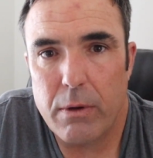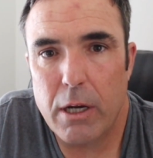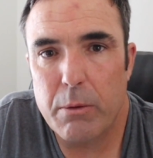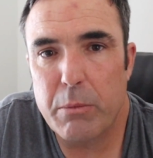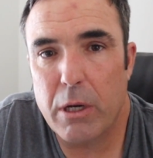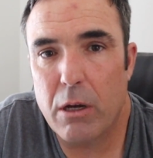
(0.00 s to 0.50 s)

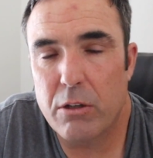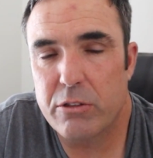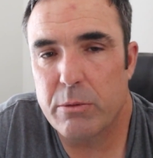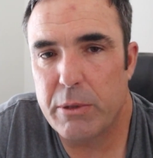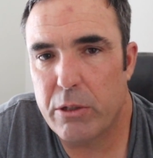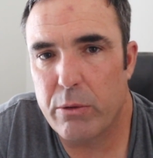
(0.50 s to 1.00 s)
I'm going to
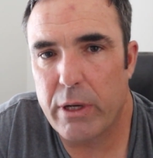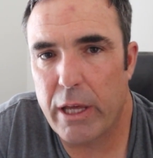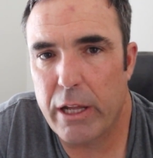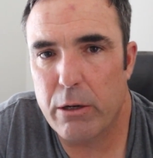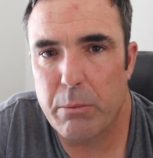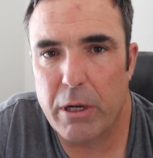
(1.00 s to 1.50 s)
also be doing
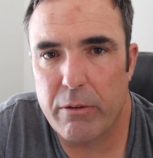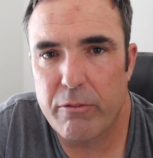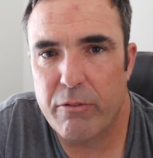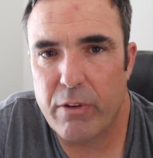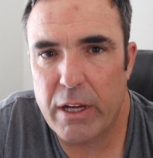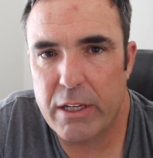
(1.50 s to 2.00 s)
intermittent
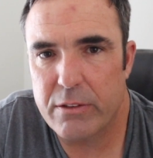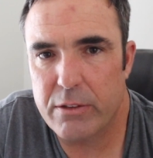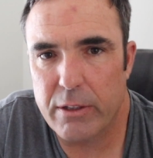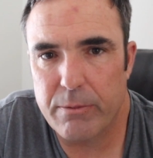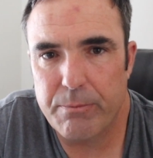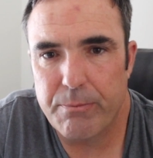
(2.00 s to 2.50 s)

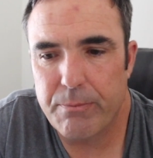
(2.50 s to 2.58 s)
fasting.